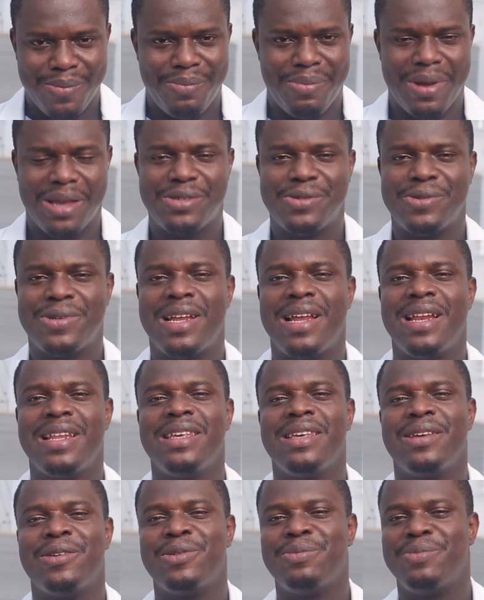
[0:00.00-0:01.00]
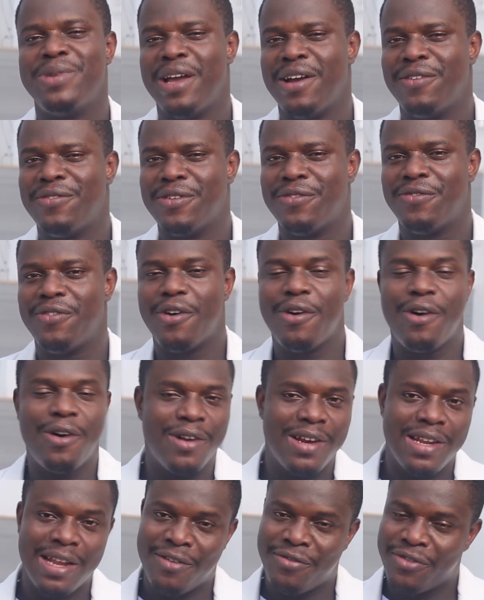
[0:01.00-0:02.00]
Personally, on behalf of
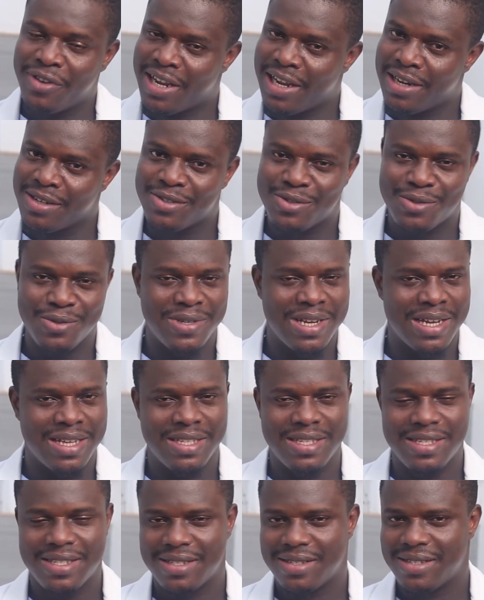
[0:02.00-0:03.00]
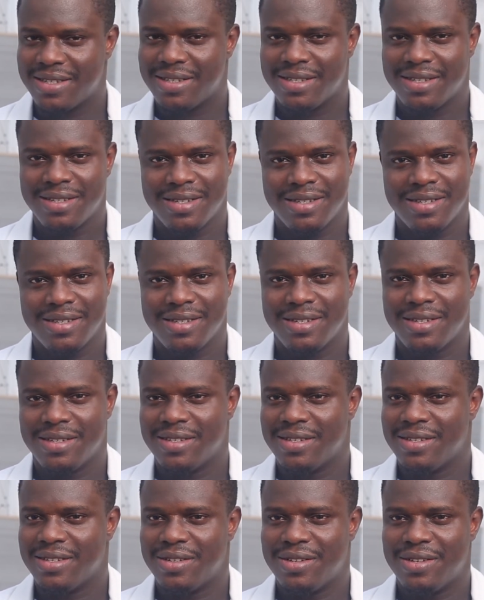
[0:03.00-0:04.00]
all the African students,
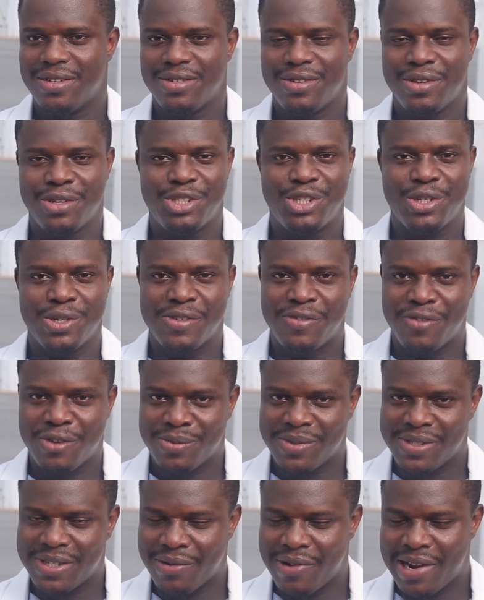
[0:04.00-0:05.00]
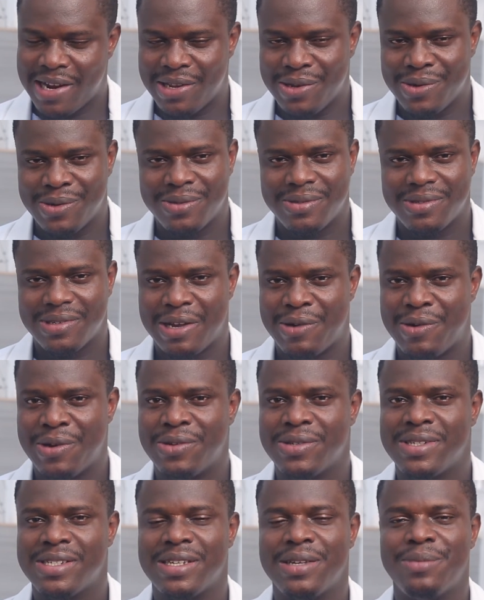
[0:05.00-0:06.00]
not just from Sierra Leone, I want
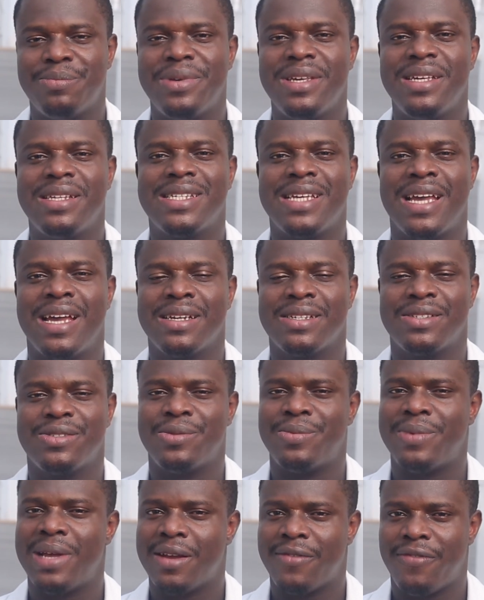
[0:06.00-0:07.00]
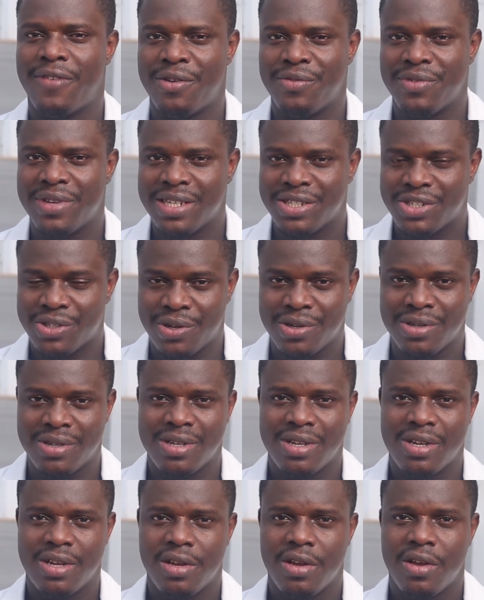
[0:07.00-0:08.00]
to say a big thanks to Merck Foundation
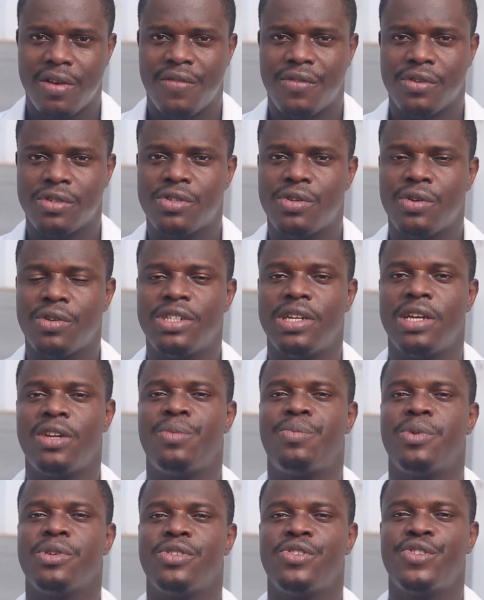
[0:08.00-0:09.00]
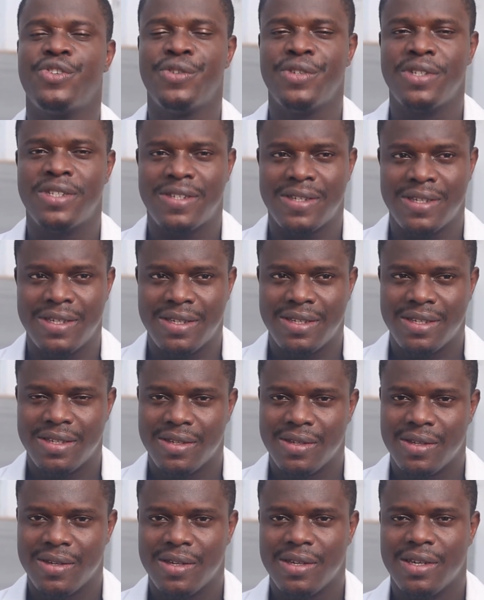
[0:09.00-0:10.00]
for such an opportunity.
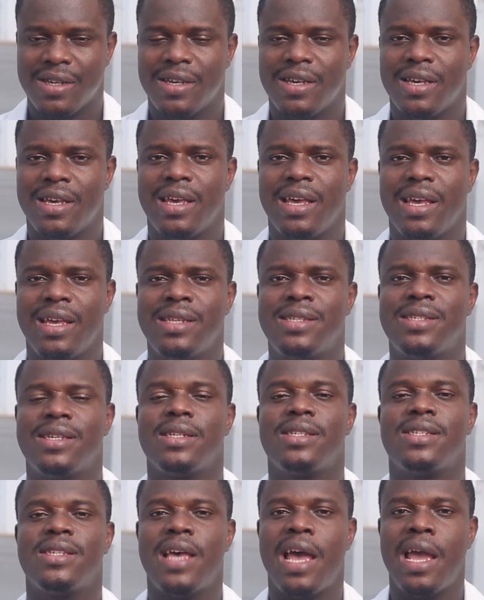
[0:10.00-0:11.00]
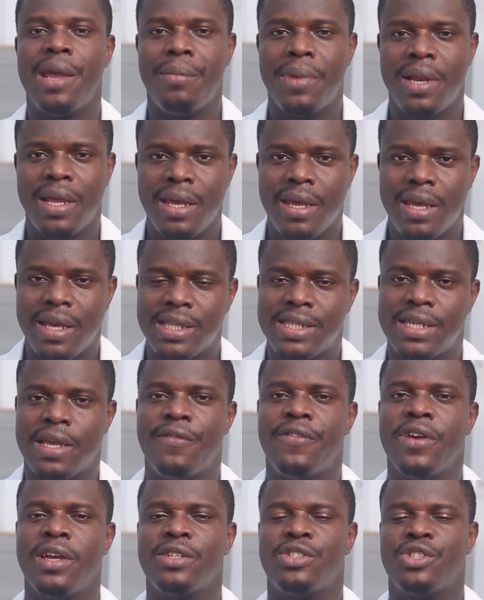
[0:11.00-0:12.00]
It's a timely
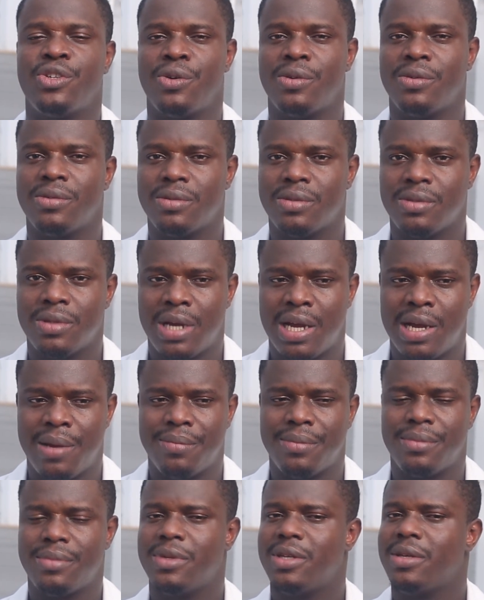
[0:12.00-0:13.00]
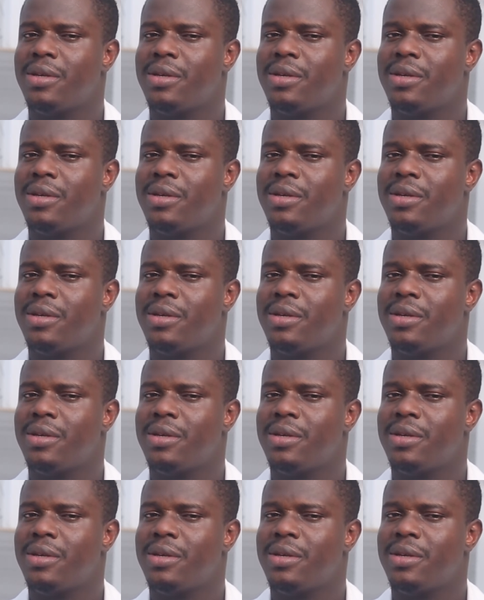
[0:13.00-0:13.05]
intervention. I